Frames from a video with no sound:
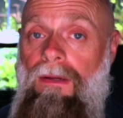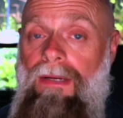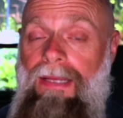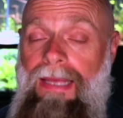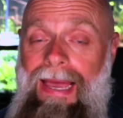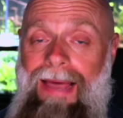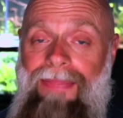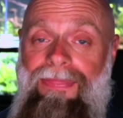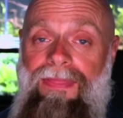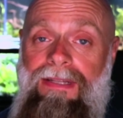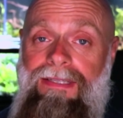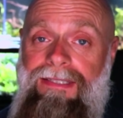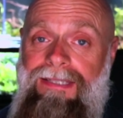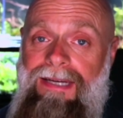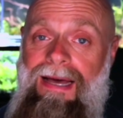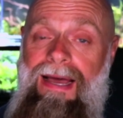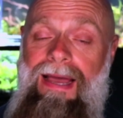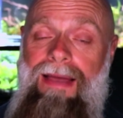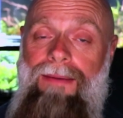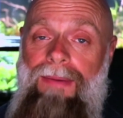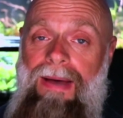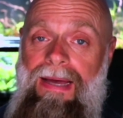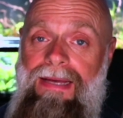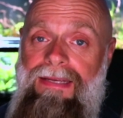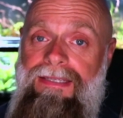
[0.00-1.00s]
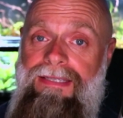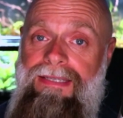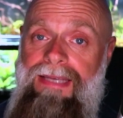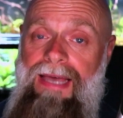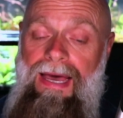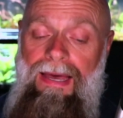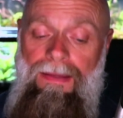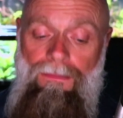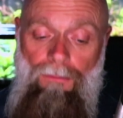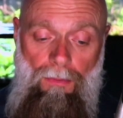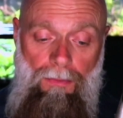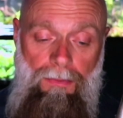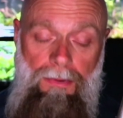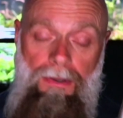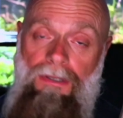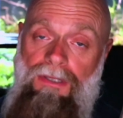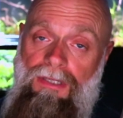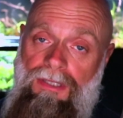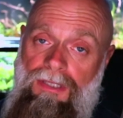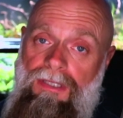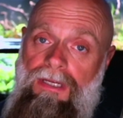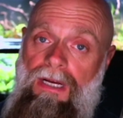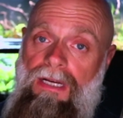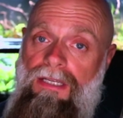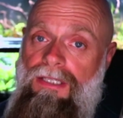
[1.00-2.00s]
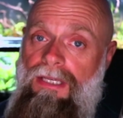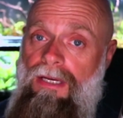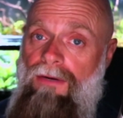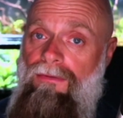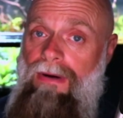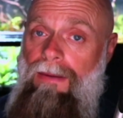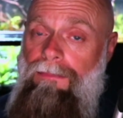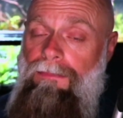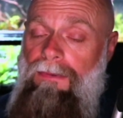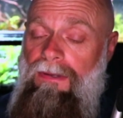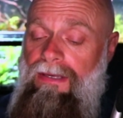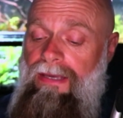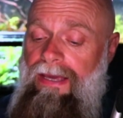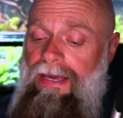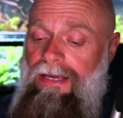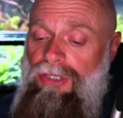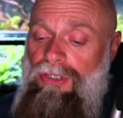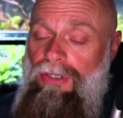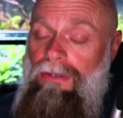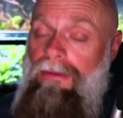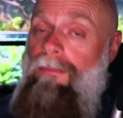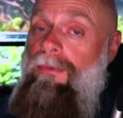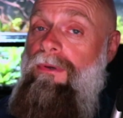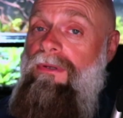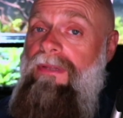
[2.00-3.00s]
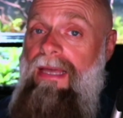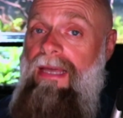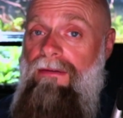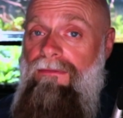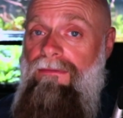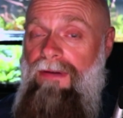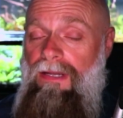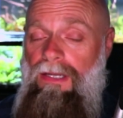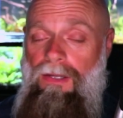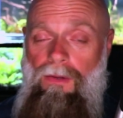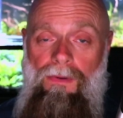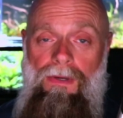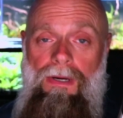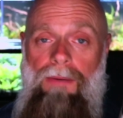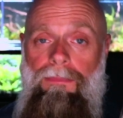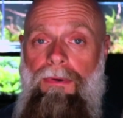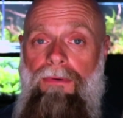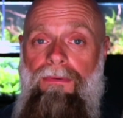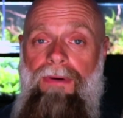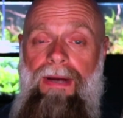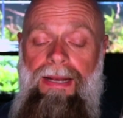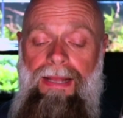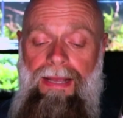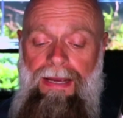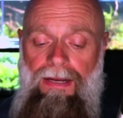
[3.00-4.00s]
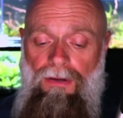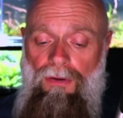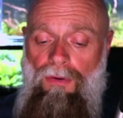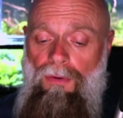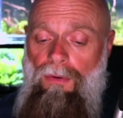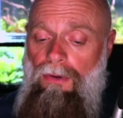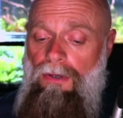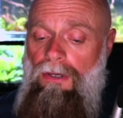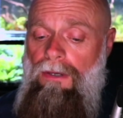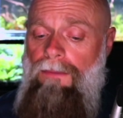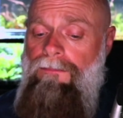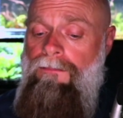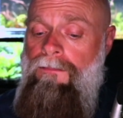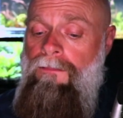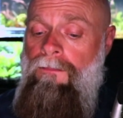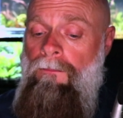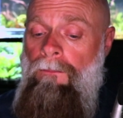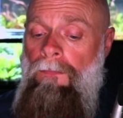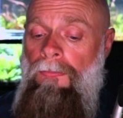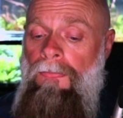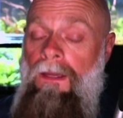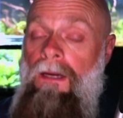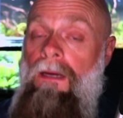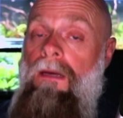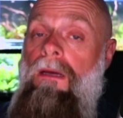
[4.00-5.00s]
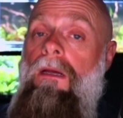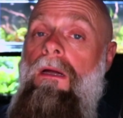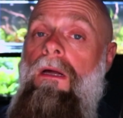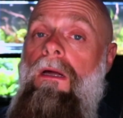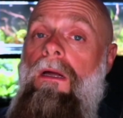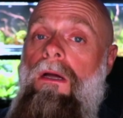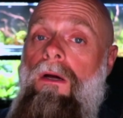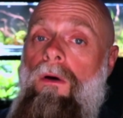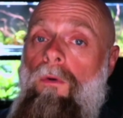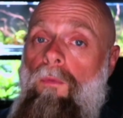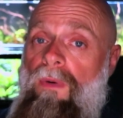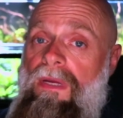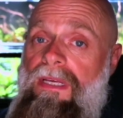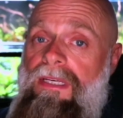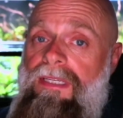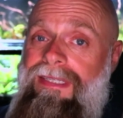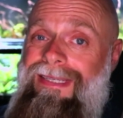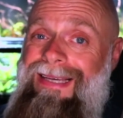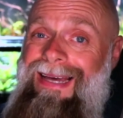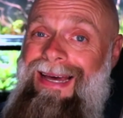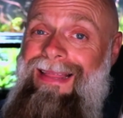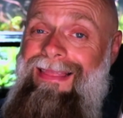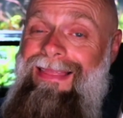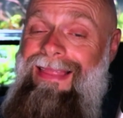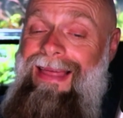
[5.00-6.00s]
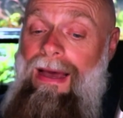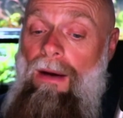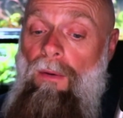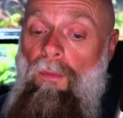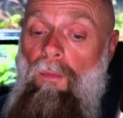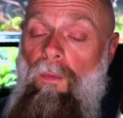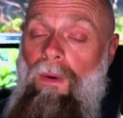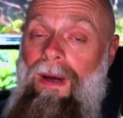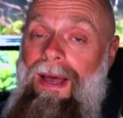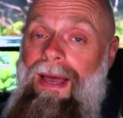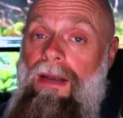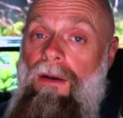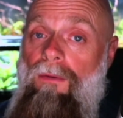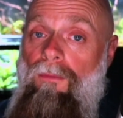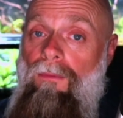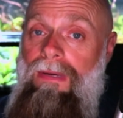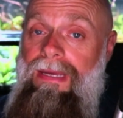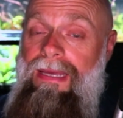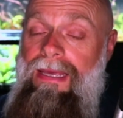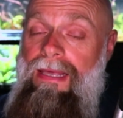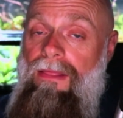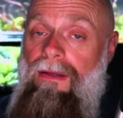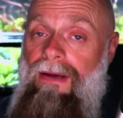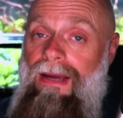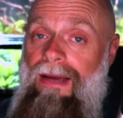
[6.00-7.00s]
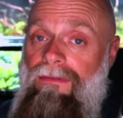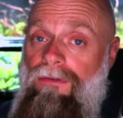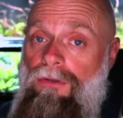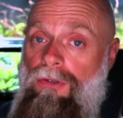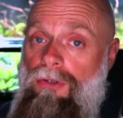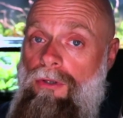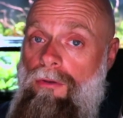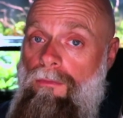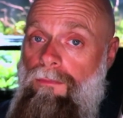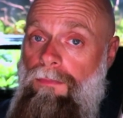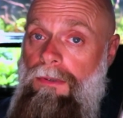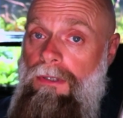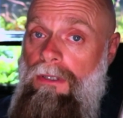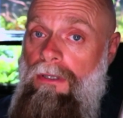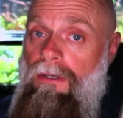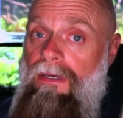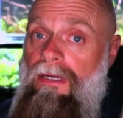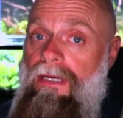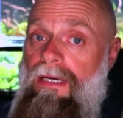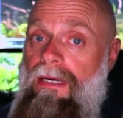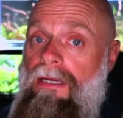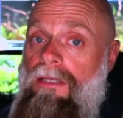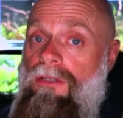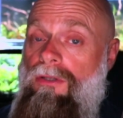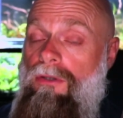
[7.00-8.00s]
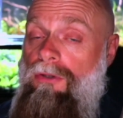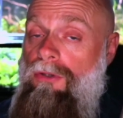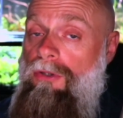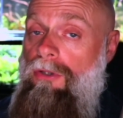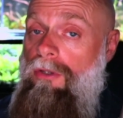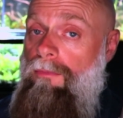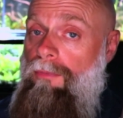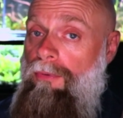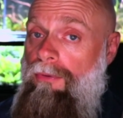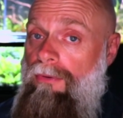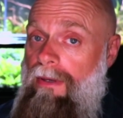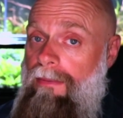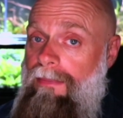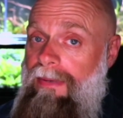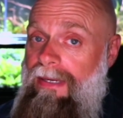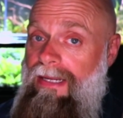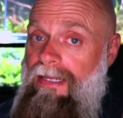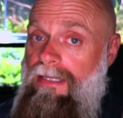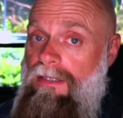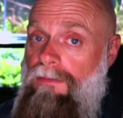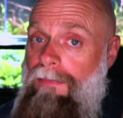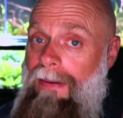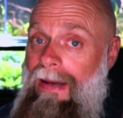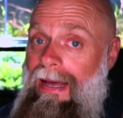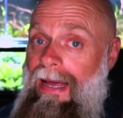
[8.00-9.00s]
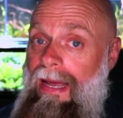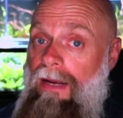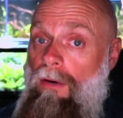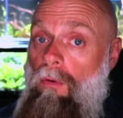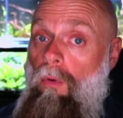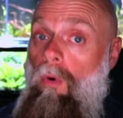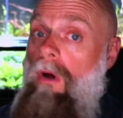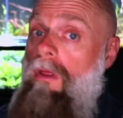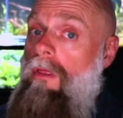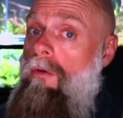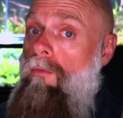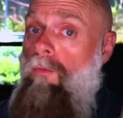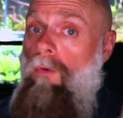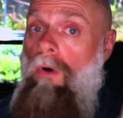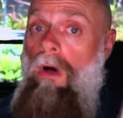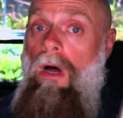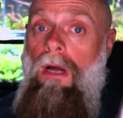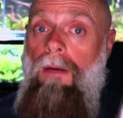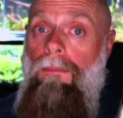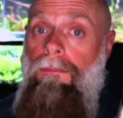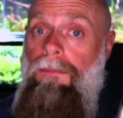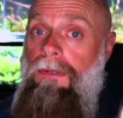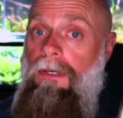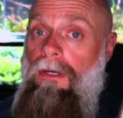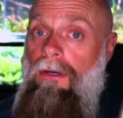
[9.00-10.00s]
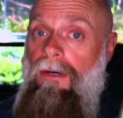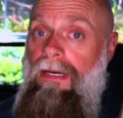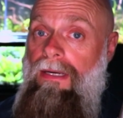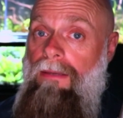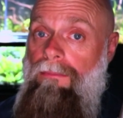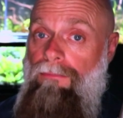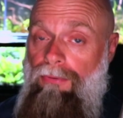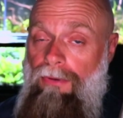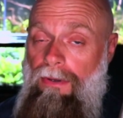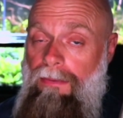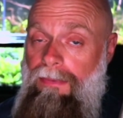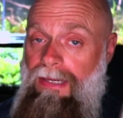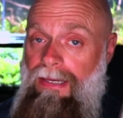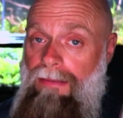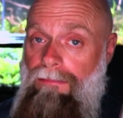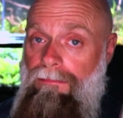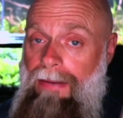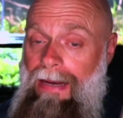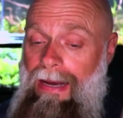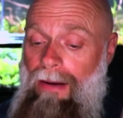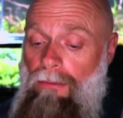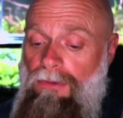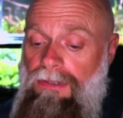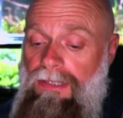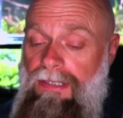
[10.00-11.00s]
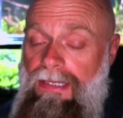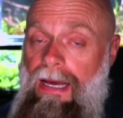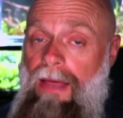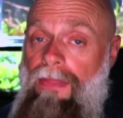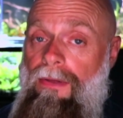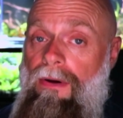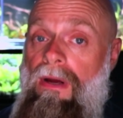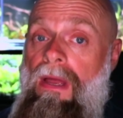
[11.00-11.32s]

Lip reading: At the time, I said, when we were discussing replication, I'll put that video in the upper right-hand corner, we said that when we either have two purines or two pyrimidines bind, or the wrong purine and pyrimidine bound together,